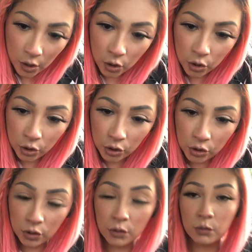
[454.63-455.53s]

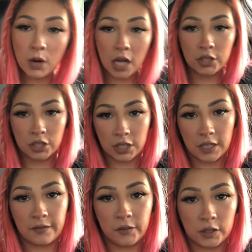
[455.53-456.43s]
Who watched
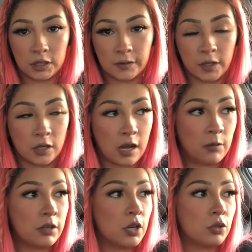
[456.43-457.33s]
it, first of all? I
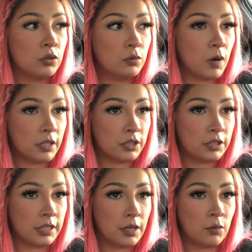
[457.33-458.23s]
want to know who watched
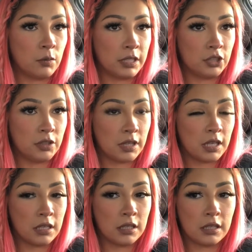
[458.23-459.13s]
it. What did you
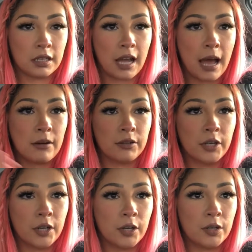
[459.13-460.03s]
think? I don't
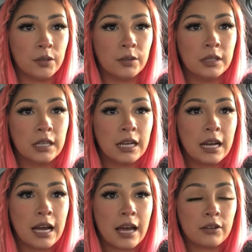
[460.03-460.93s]
know.
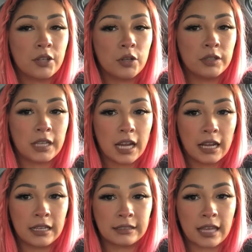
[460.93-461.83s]
I don't know you
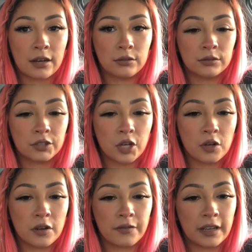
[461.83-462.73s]
guys I don't
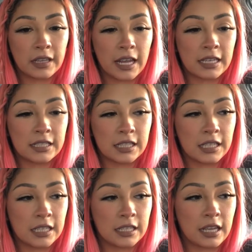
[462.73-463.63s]
know if I liked
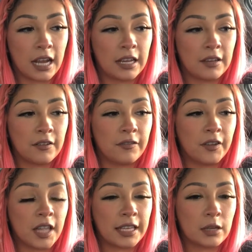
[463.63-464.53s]
it I
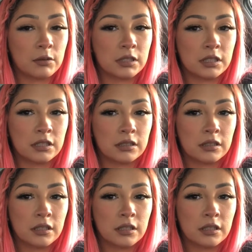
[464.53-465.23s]
feel like it was